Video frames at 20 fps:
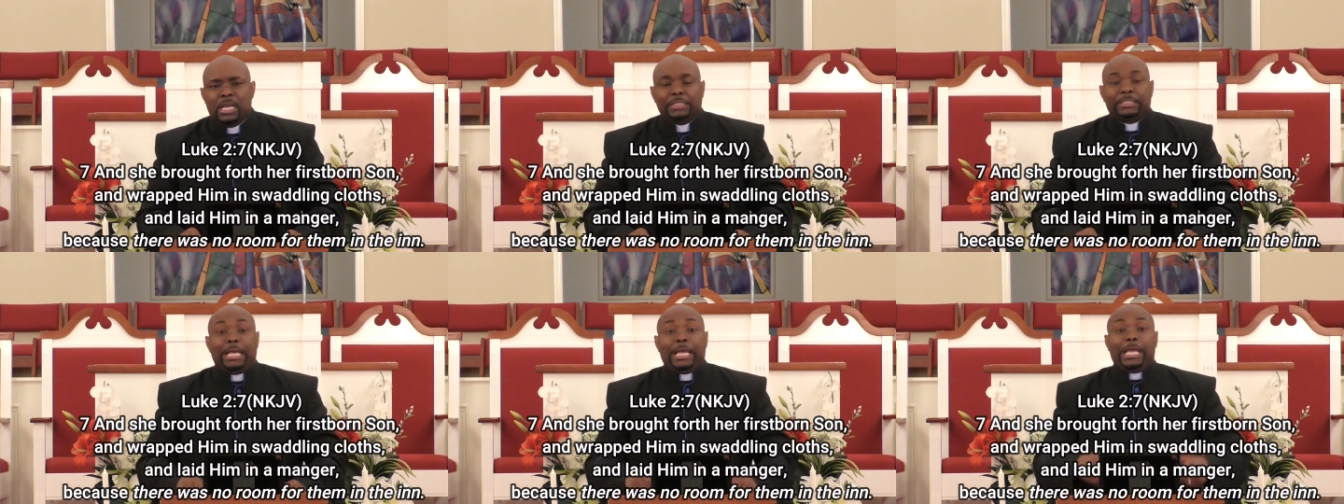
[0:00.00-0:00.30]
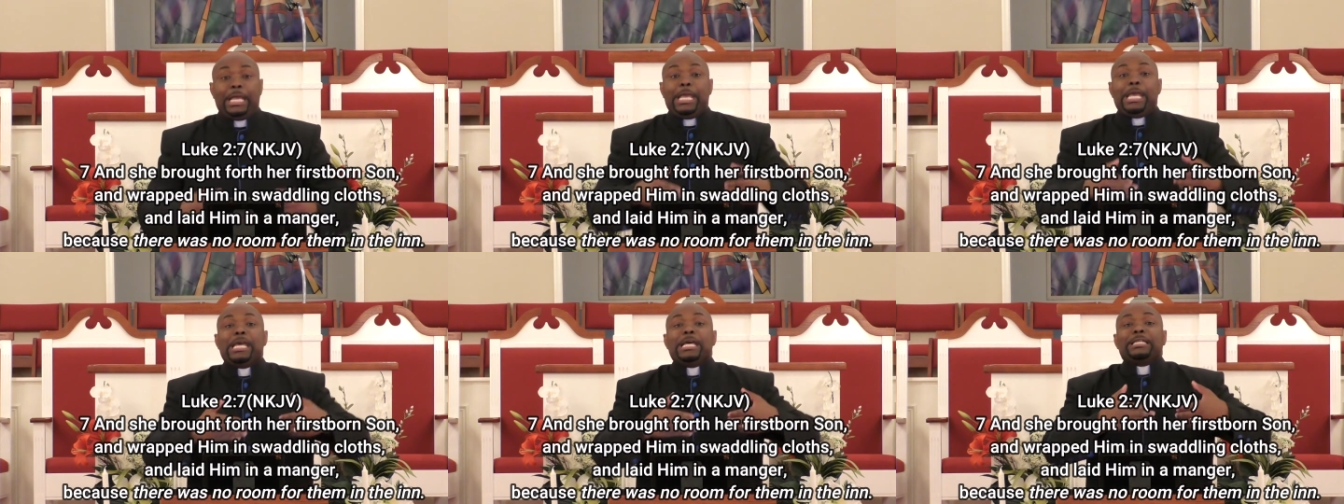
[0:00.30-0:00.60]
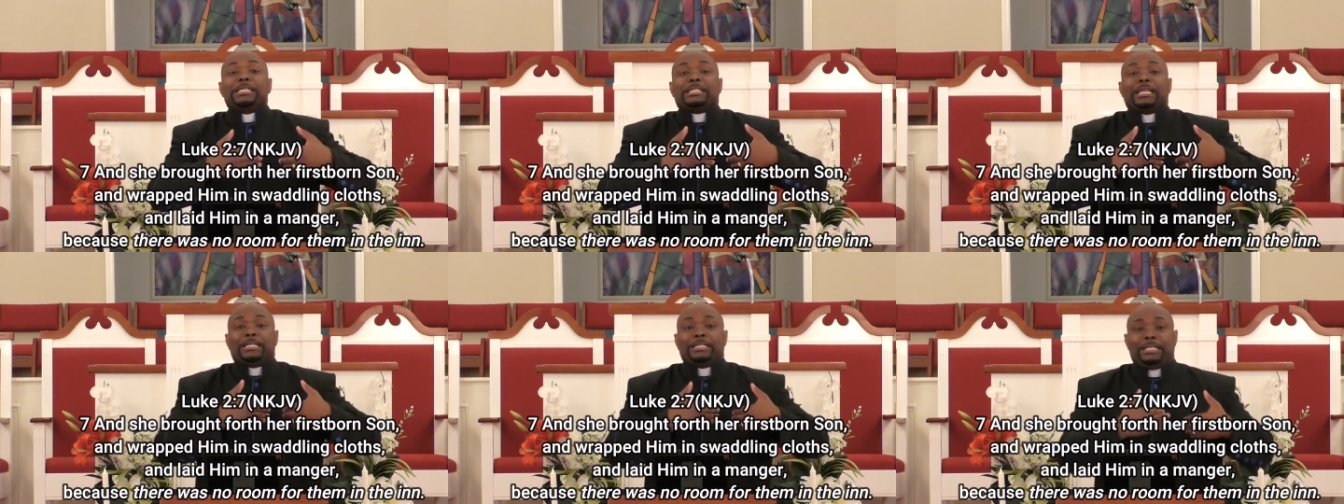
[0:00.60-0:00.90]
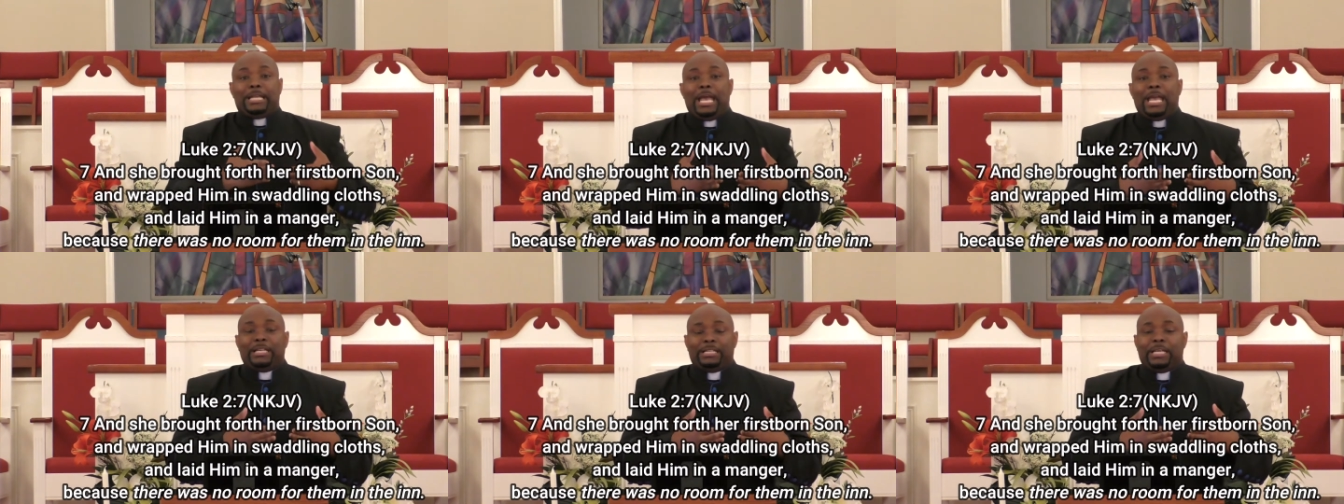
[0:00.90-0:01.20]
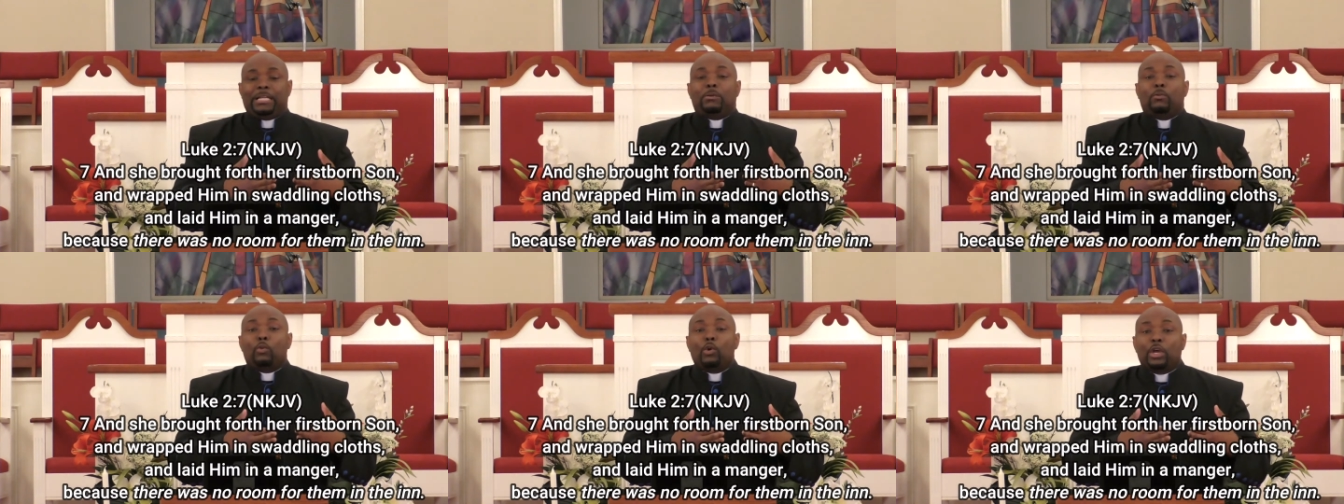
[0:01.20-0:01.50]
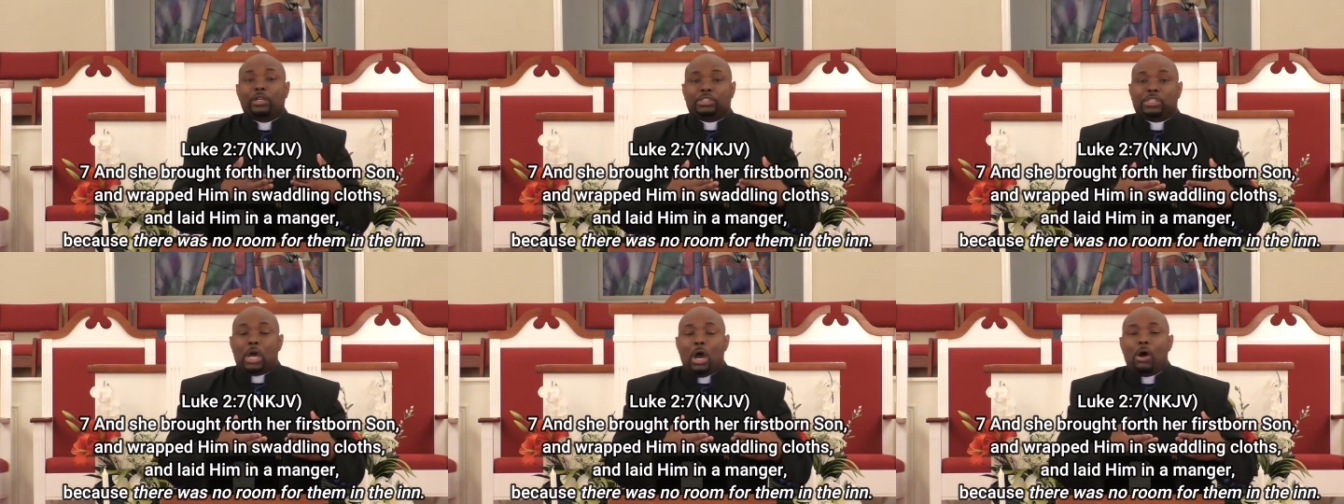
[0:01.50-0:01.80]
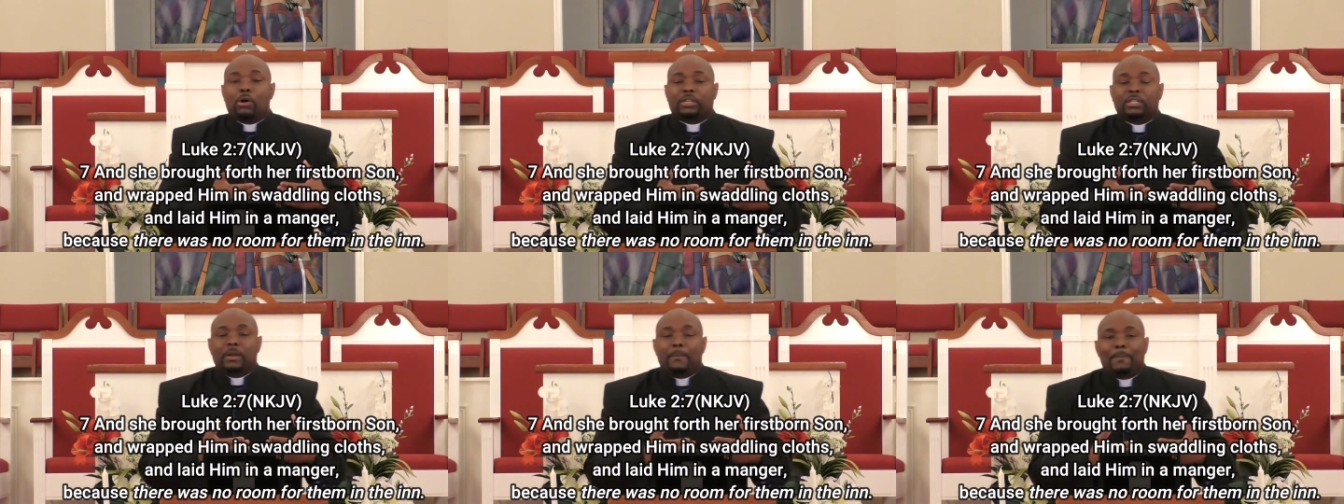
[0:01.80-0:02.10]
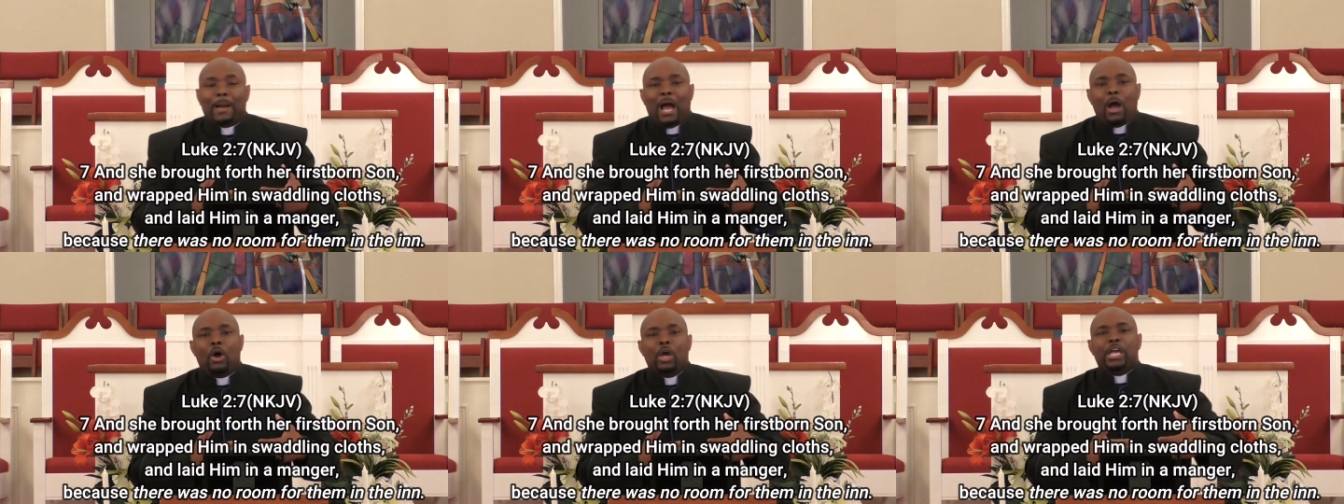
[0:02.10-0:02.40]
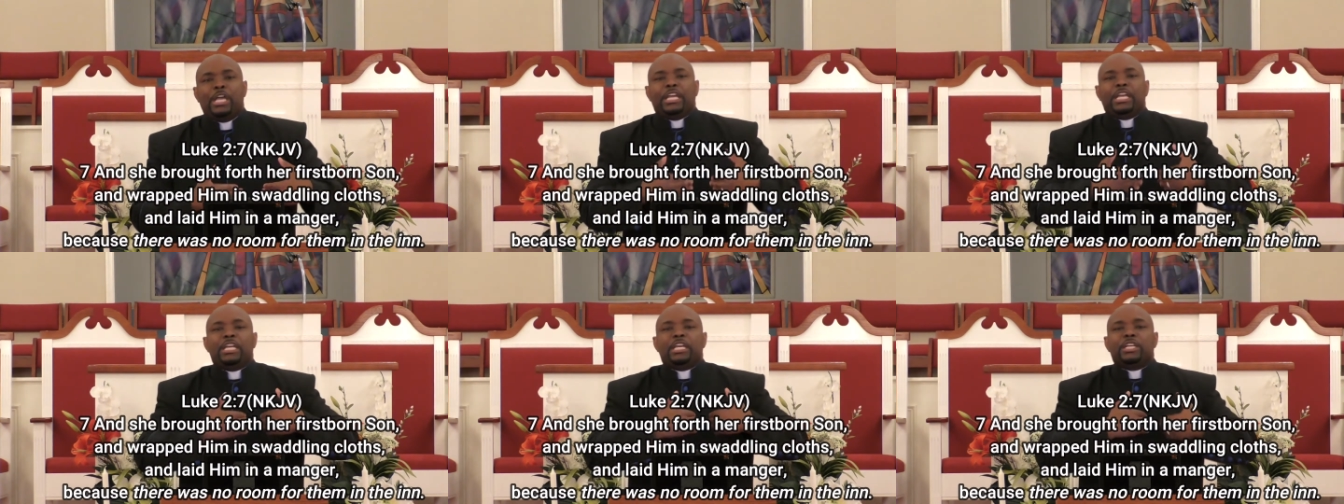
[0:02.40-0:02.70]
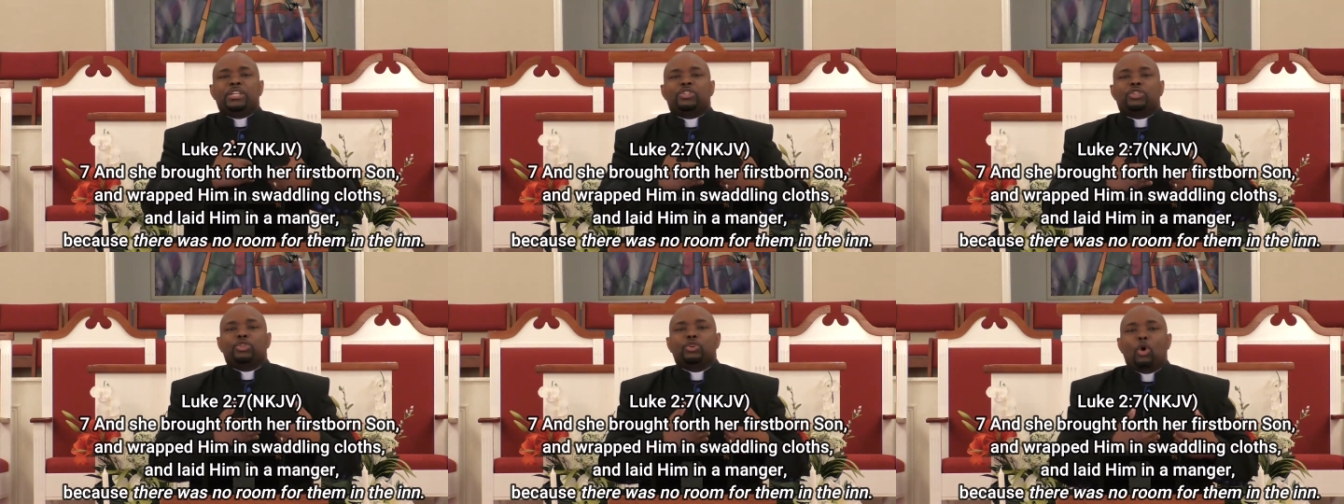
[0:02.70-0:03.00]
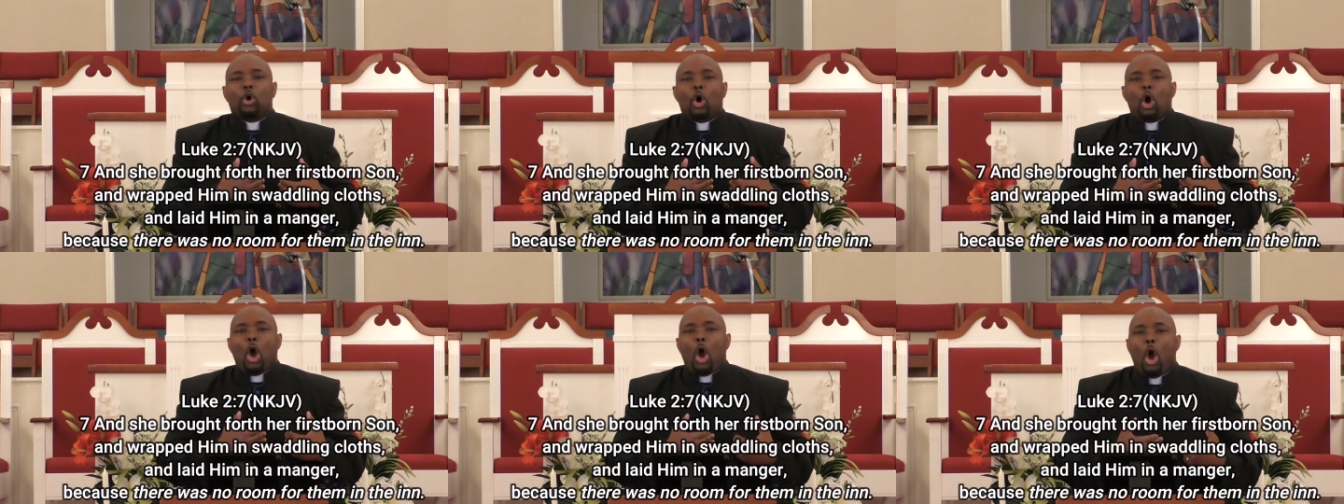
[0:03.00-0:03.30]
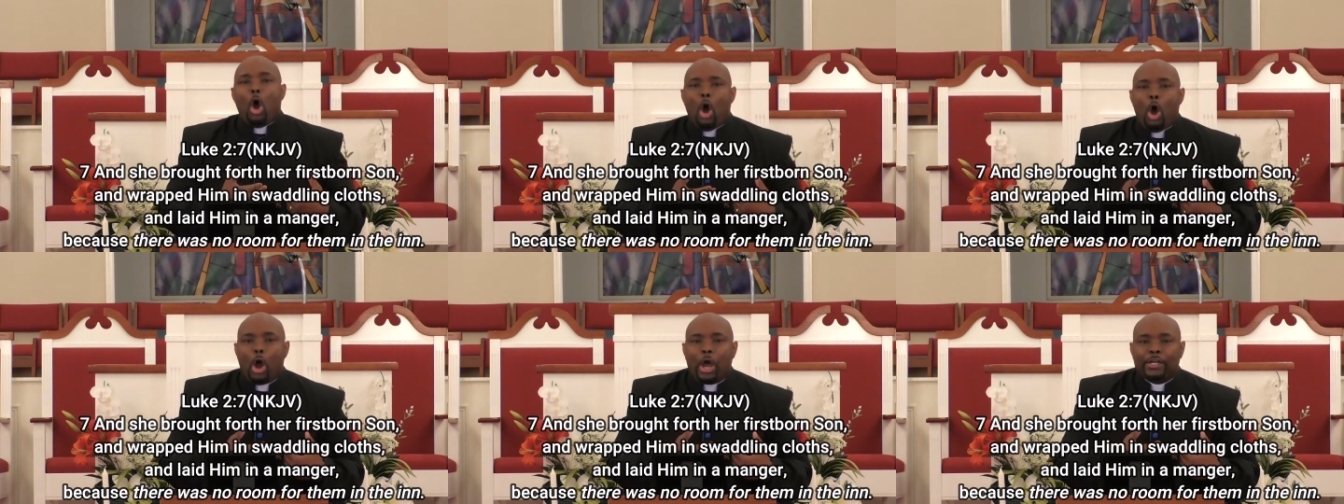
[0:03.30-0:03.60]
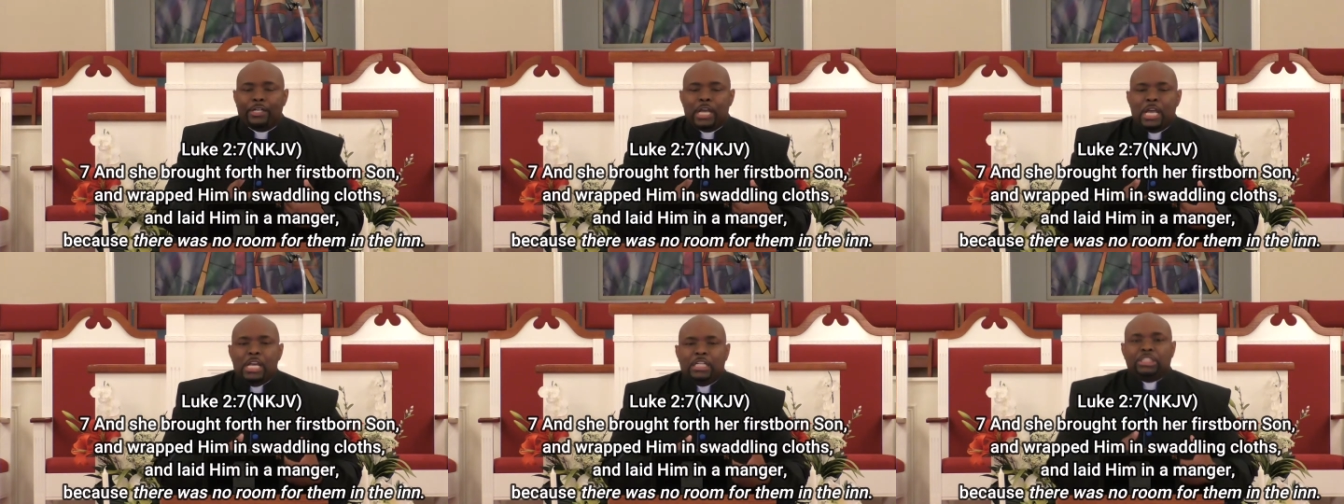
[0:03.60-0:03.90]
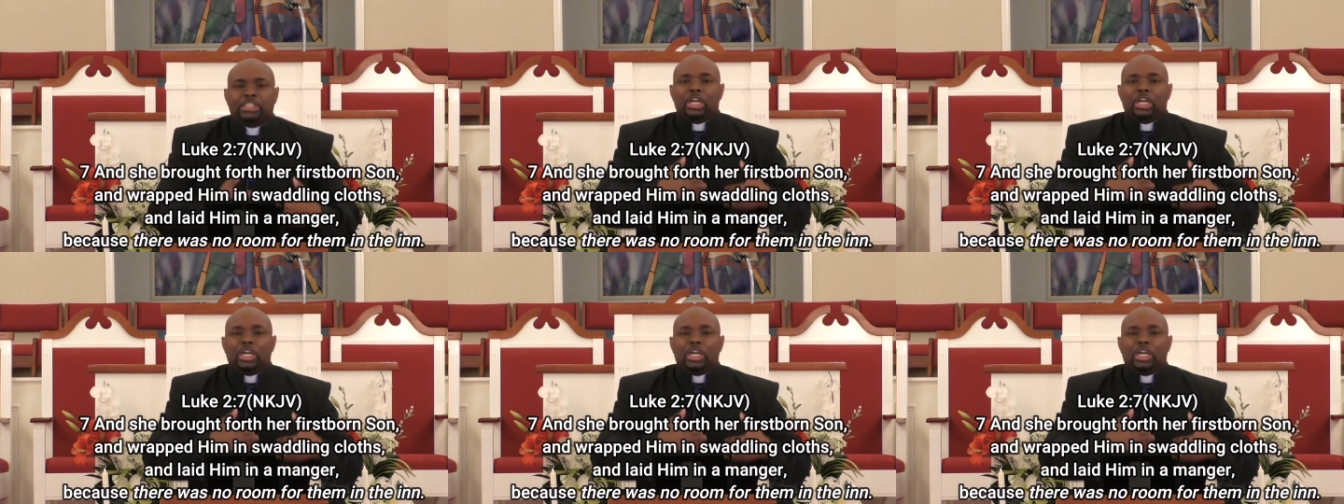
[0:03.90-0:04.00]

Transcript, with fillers: The end today that we're talking about is your heart.